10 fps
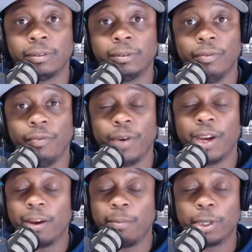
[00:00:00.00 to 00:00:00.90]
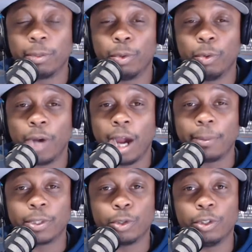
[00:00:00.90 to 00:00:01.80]
Very minimal
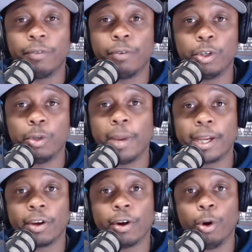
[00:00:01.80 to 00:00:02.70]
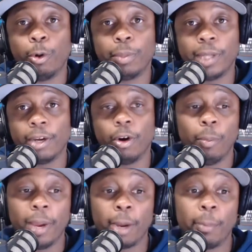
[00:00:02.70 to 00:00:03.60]
opportunity for you to make your own play or
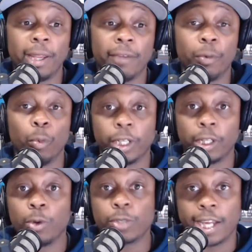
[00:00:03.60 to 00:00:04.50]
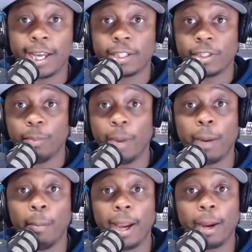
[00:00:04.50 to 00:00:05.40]
make a play for one of those guys.
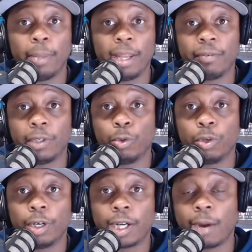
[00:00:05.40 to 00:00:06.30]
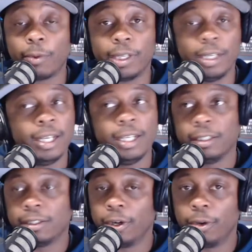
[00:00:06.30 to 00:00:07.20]
Make a play for Luka or Kyrie.
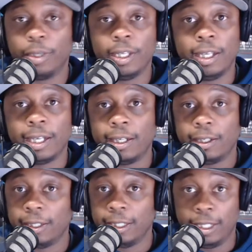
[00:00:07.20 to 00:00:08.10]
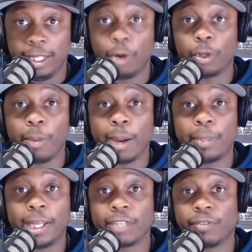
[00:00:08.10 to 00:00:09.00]
No, they're going to make
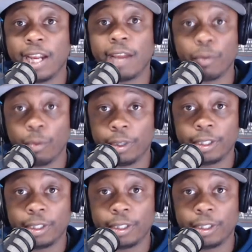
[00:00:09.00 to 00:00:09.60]
plays for everyone.